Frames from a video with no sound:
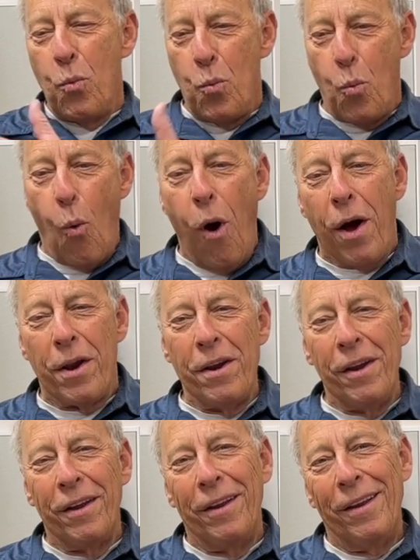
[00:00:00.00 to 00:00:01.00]

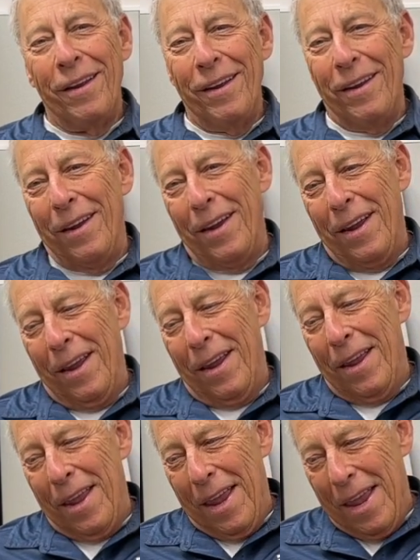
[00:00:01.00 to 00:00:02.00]
one
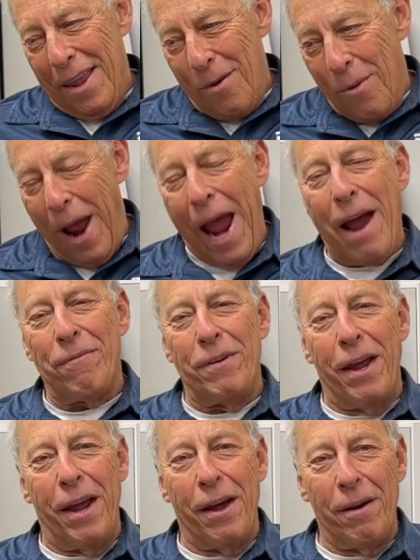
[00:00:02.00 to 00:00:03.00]
you have to
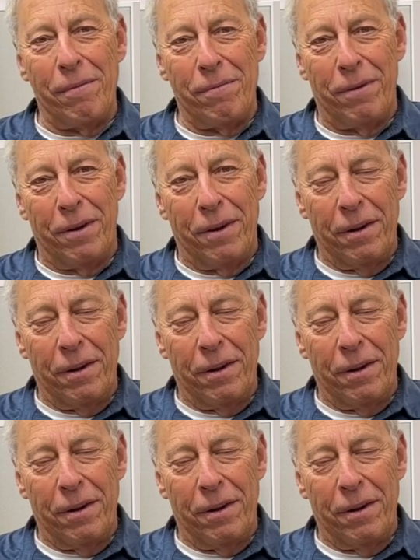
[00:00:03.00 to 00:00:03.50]
have